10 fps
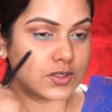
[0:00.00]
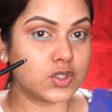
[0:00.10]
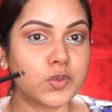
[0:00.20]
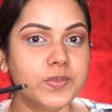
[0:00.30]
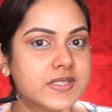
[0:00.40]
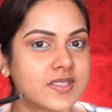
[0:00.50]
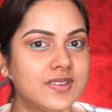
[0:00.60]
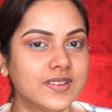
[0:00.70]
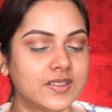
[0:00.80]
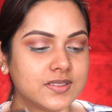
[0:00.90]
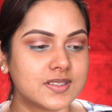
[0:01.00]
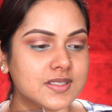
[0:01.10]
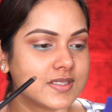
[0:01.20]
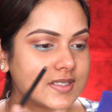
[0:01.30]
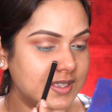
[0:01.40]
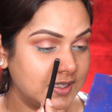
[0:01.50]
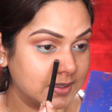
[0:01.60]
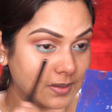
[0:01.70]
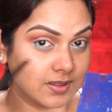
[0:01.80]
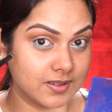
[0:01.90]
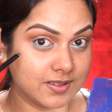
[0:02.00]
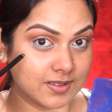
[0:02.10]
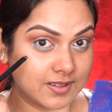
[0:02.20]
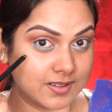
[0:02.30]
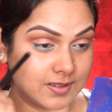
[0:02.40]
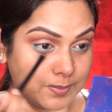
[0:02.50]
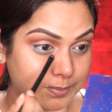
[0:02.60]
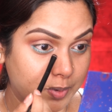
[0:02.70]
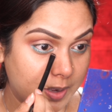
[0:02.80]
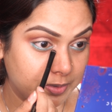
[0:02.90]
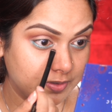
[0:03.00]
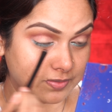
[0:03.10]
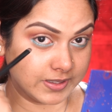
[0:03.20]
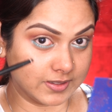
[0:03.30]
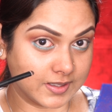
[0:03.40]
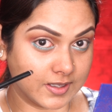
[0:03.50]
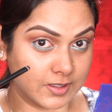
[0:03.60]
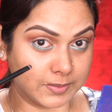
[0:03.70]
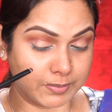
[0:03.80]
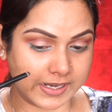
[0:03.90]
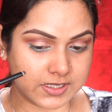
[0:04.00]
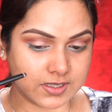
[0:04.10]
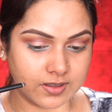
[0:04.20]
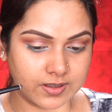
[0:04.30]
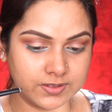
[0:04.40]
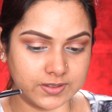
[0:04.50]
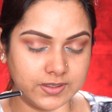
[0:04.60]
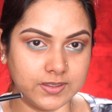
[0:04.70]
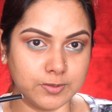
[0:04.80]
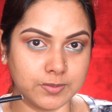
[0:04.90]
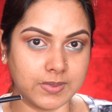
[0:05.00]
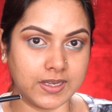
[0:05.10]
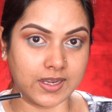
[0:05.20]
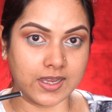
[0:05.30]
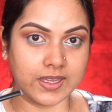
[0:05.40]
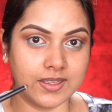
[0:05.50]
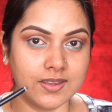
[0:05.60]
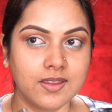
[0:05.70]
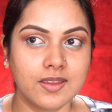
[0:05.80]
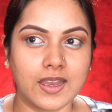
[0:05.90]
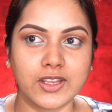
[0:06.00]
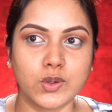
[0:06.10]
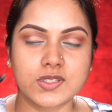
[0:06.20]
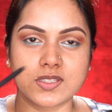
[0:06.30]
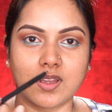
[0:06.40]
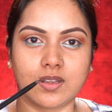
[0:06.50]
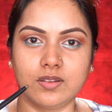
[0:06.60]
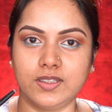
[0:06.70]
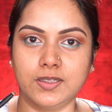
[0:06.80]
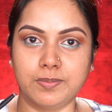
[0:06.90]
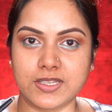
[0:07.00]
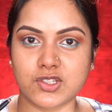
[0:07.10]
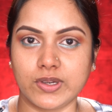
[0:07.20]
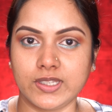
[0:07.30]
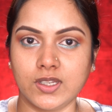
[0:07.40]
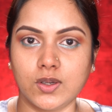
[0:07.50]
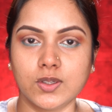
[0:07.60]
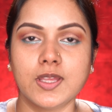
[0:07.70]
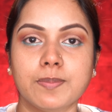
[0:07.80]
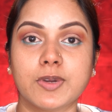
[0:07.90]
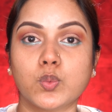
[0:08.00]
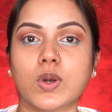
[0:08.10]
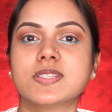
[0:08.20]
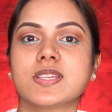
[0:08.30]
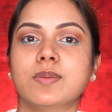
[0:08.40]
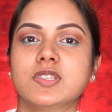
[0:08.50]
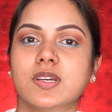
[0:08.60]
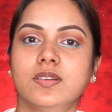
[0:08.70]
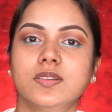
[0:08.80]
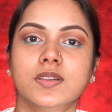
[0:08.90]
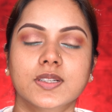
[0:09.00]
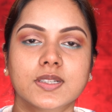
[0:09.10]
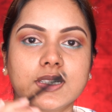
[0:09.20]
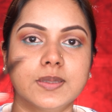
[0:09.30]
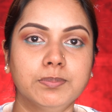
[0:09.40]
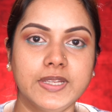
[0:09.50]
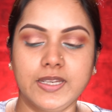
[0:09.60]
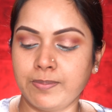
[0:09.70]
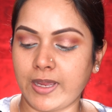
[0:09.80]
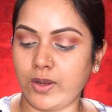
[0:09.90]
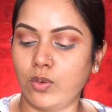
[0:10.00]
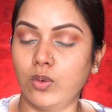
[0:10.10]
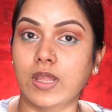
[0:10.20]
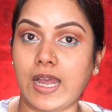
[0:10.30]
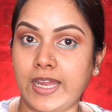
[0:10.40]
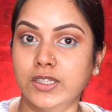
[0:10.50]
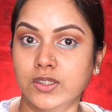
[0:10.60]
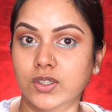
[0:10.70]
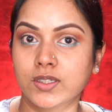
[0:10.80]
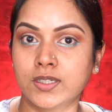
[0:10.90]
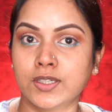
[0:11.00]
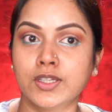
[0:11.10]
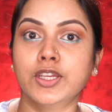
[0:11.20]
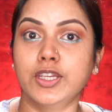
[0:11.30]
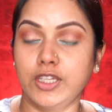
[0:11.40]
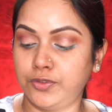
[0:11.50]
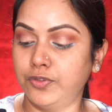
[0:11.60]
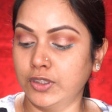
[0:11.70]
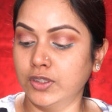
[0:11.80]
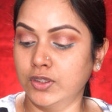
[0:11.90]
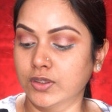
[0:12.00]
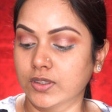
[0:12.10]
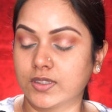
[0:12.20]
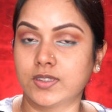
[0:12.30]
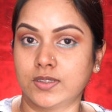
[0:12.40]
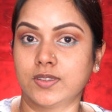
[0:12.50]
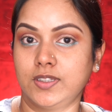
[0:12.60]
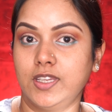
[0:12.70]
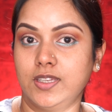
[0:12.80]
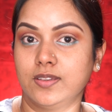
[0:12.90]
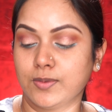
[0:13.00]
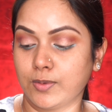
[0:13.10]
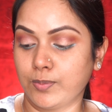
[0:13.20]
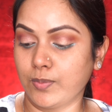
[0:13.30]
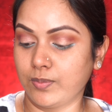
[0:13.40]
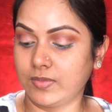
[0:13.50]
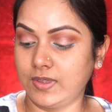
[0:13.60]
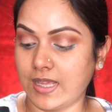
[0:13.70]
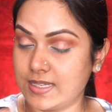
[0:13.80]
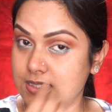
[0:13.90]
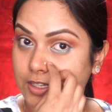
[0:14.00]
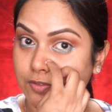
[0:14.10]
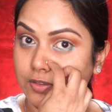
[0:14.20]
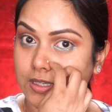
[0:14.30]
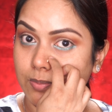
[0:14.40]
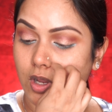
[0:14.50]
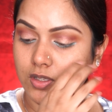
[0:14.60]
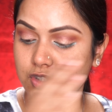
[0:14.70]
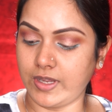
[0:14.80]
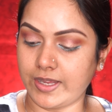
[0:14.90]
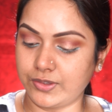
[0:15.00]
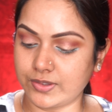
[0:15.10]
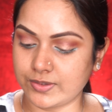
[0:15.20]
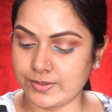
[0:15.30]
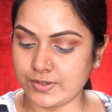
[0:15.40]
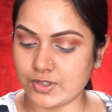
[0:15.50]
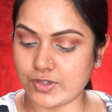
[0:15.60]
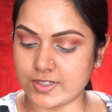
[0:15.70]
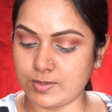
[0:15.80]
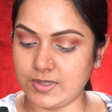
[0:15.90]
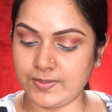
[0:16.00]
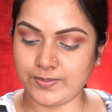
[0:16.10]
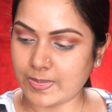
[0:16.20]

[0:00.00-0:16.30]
Don't be scared seeing the pop of like the color, the bright color underneath my eye. I know it's not looking the best right now, but once I'm done completing my whole eye look, it will look nice, like it will come all together, trust me.